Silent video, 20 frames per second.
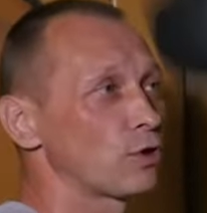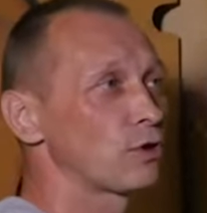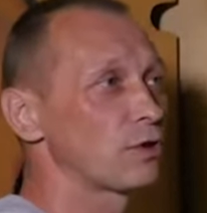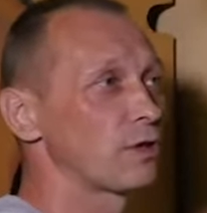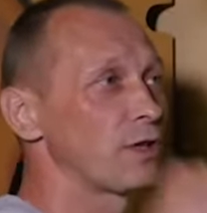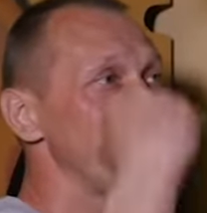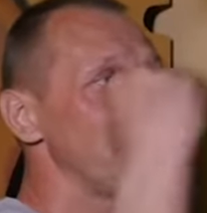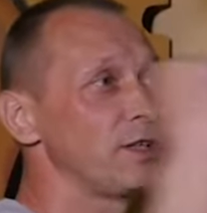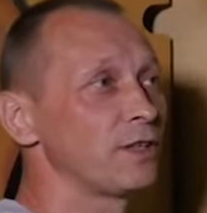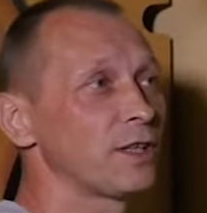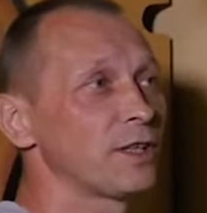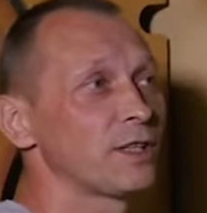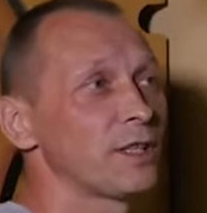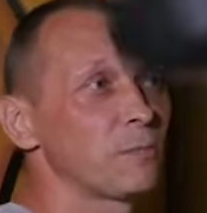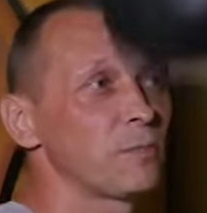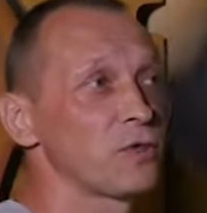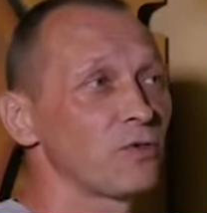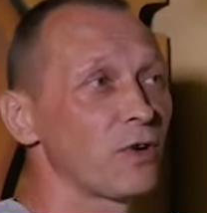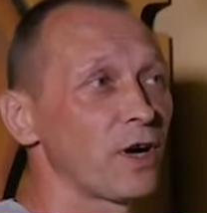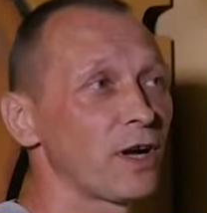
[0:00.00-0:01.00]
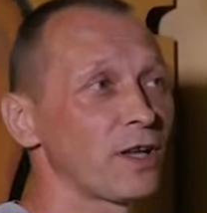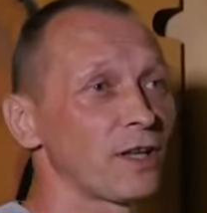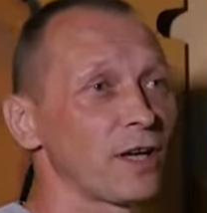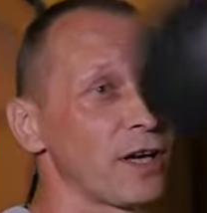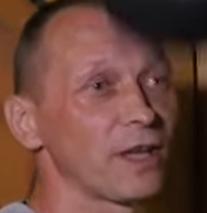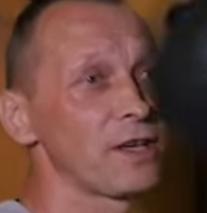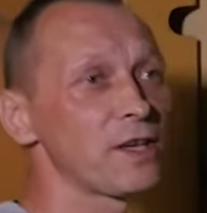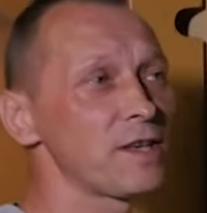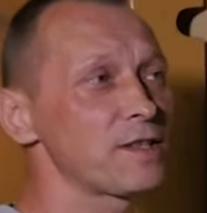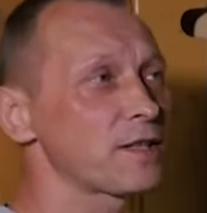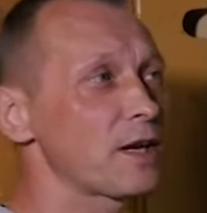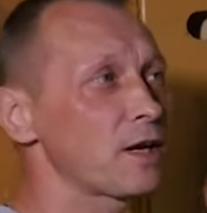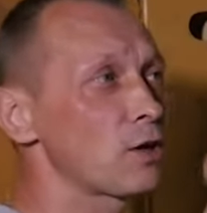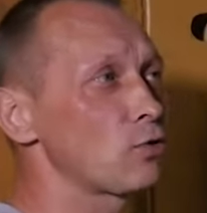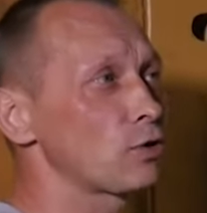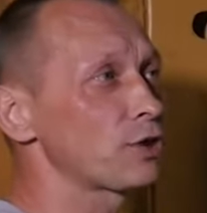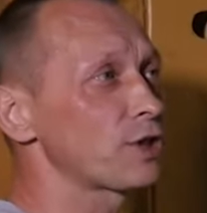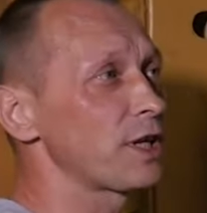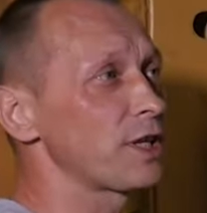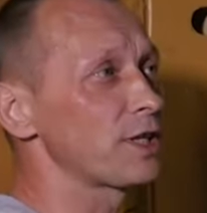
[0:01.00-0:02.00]
a long one, and there
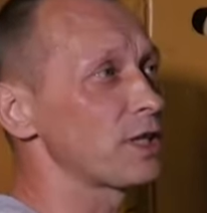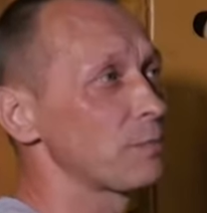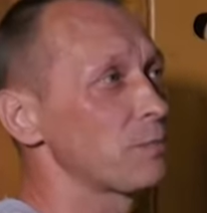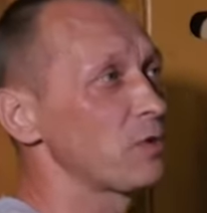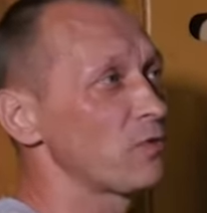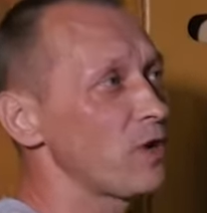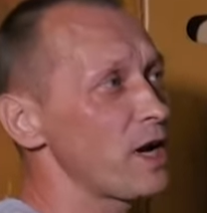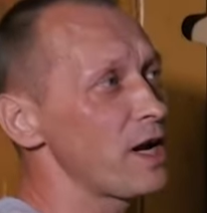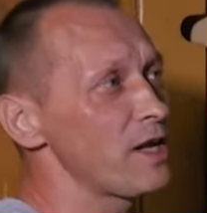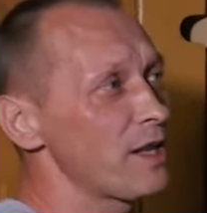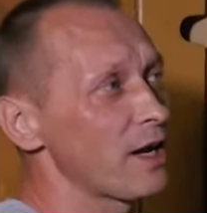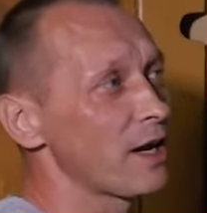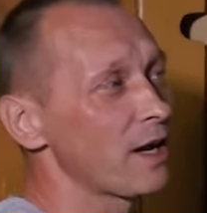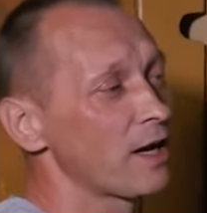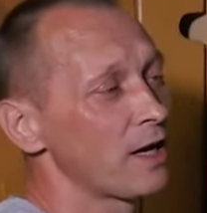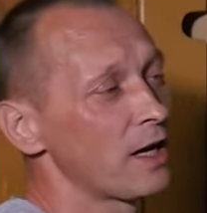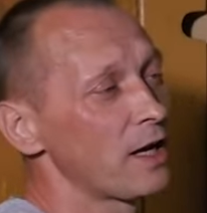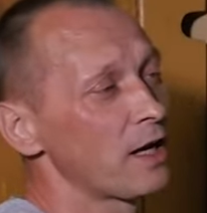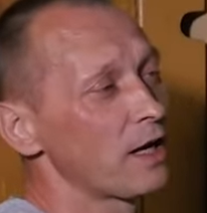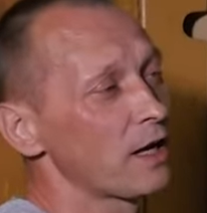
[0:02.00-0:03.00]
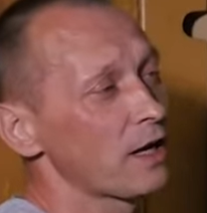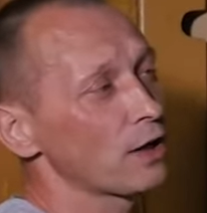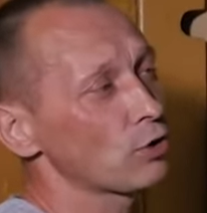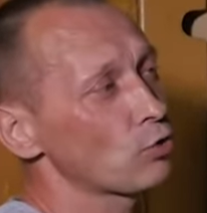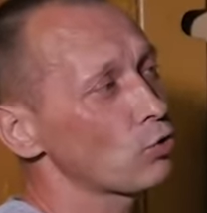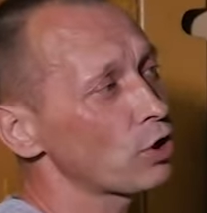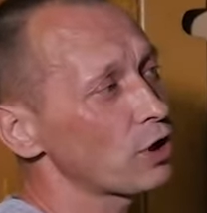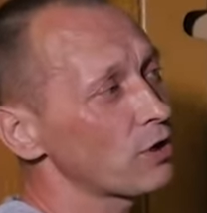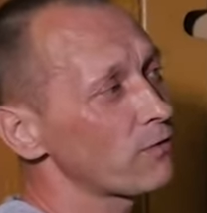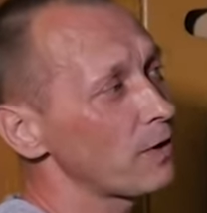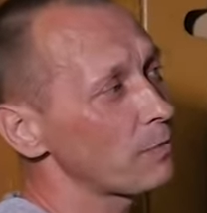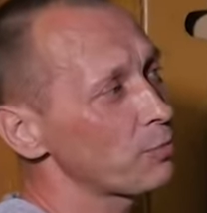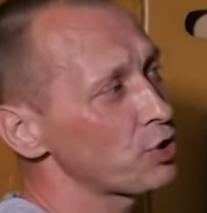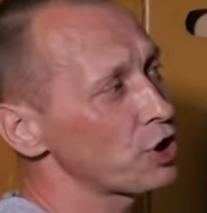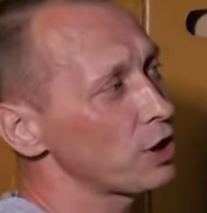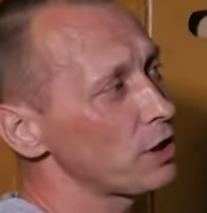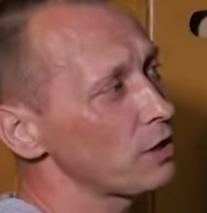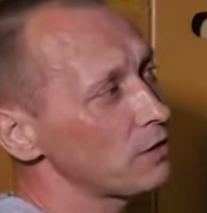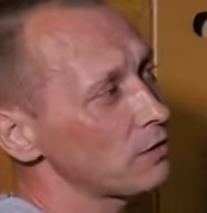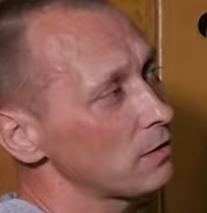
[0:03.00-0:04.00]
is a short punching,
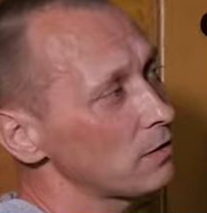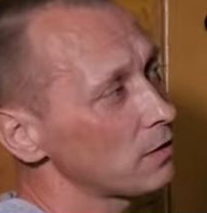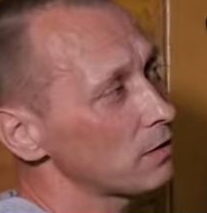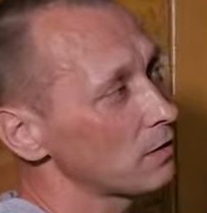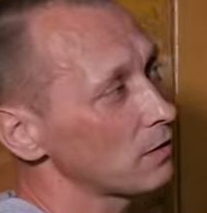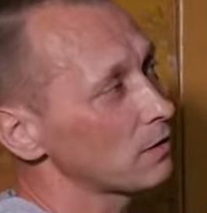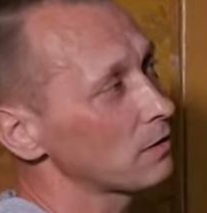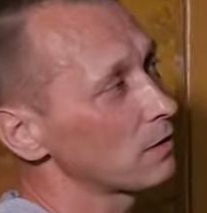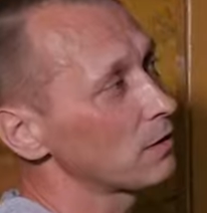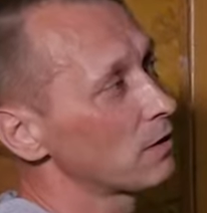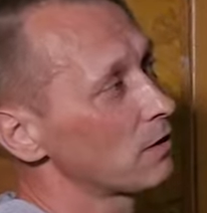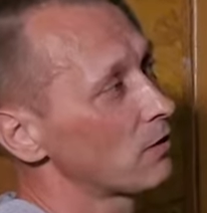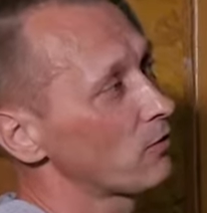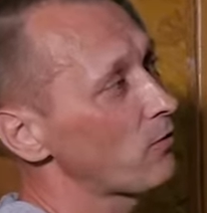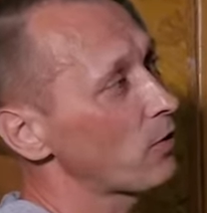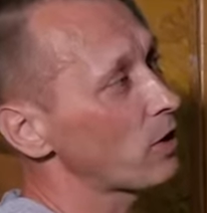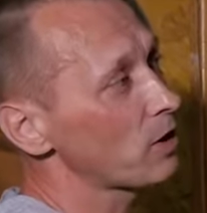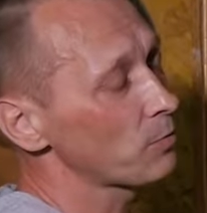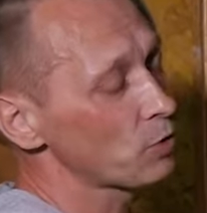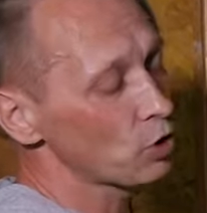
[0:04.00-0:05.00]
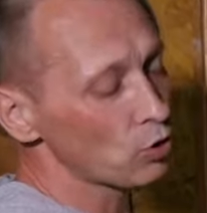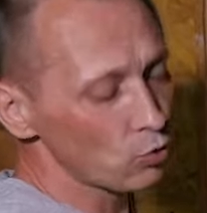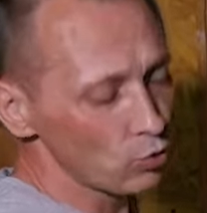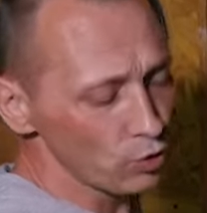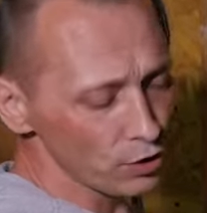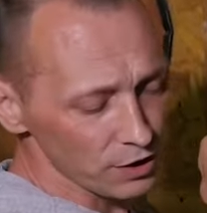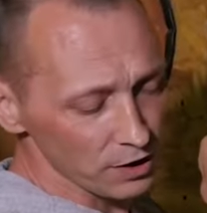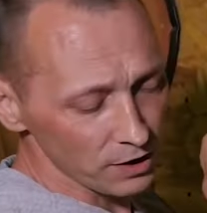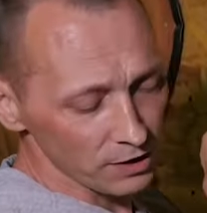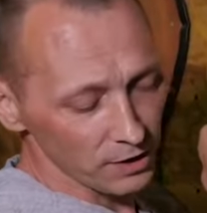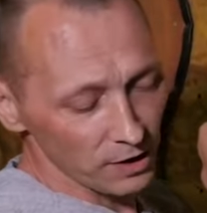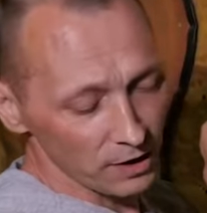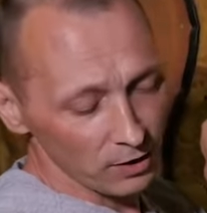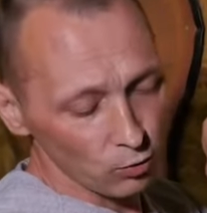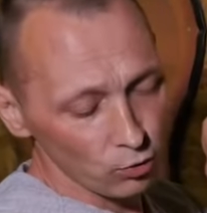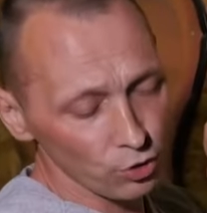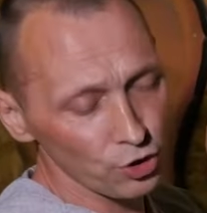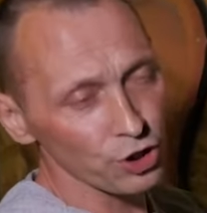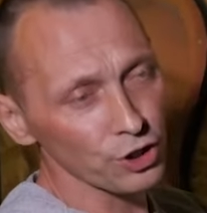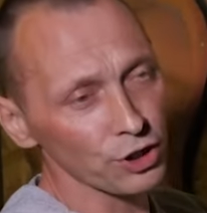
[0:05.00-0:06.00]
which is generally formed on
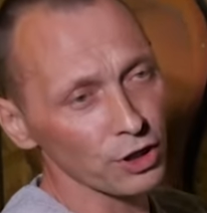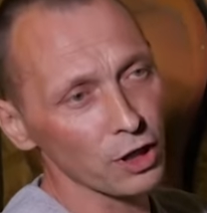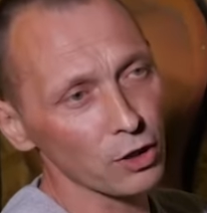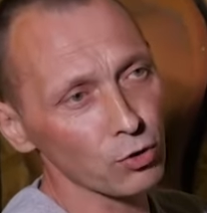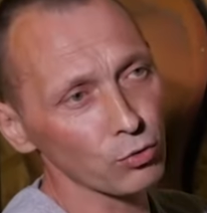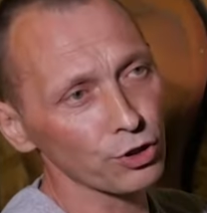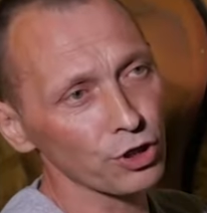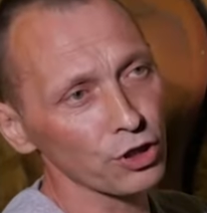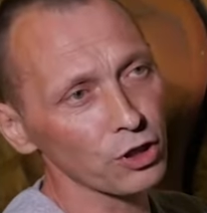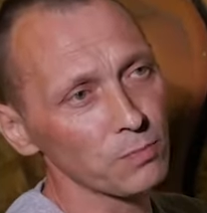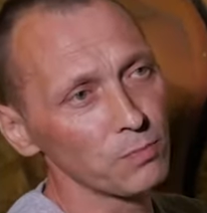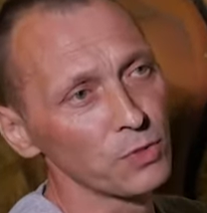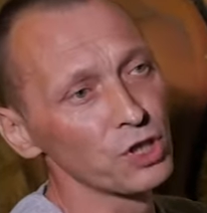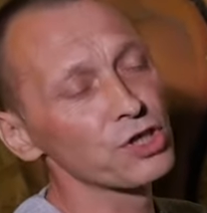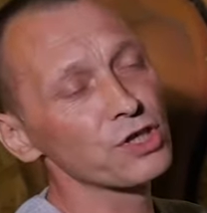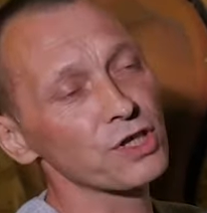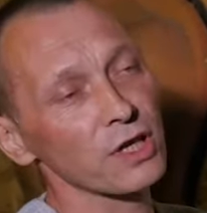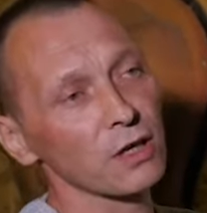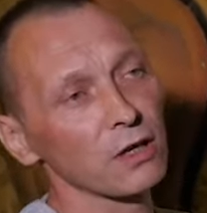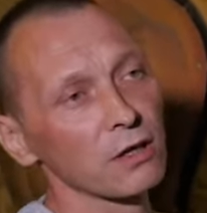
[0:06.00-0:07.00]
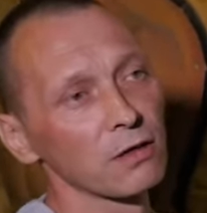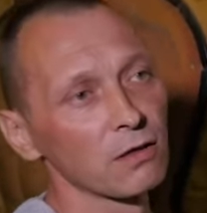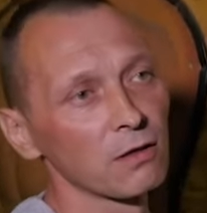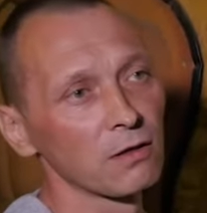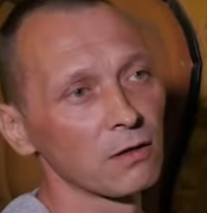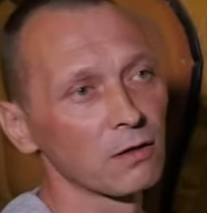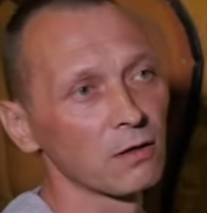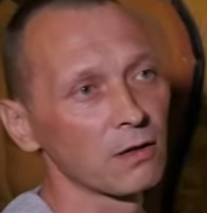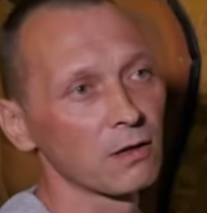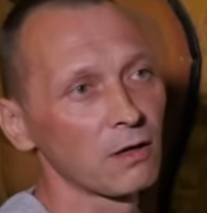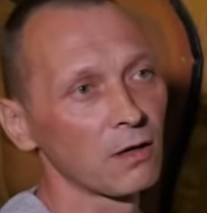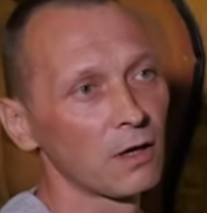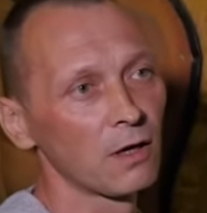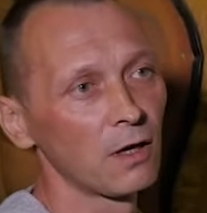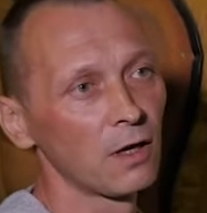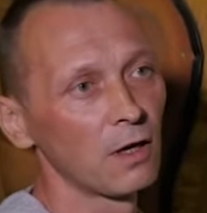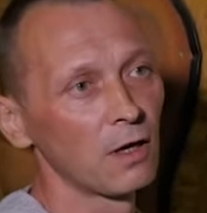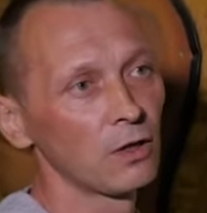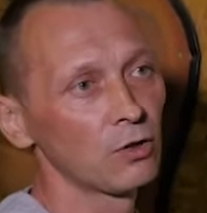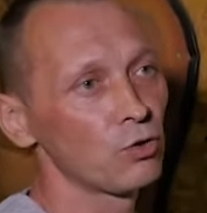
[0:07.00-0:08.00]
very short muscles.
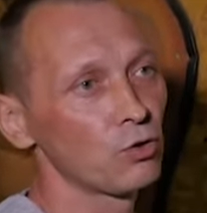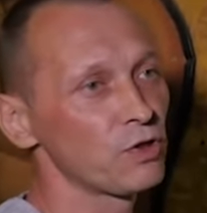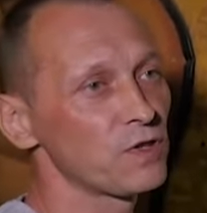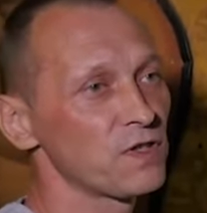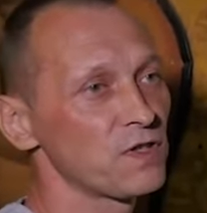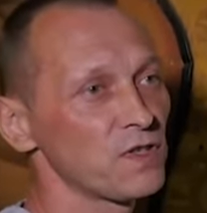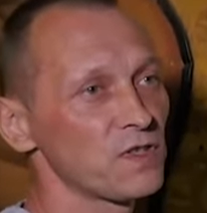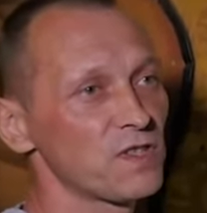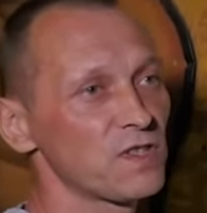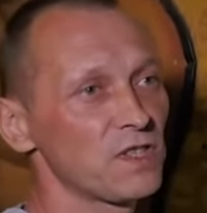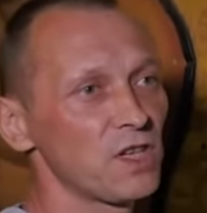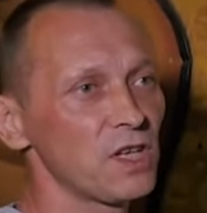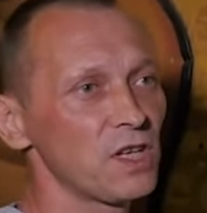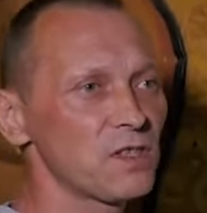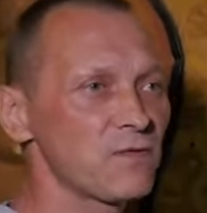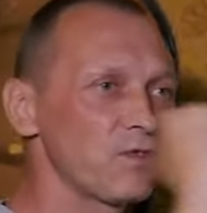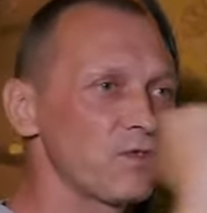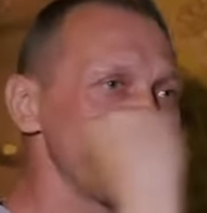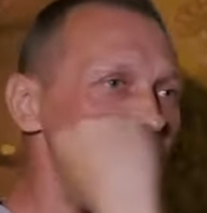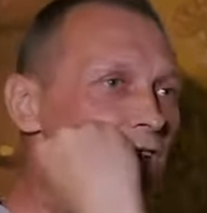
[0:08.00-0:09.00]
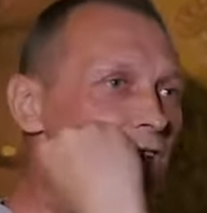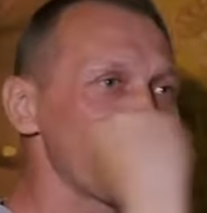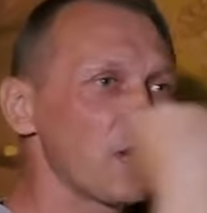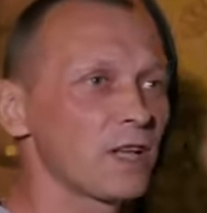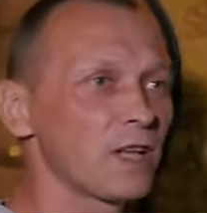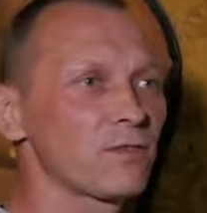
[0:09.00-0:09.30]
That is, here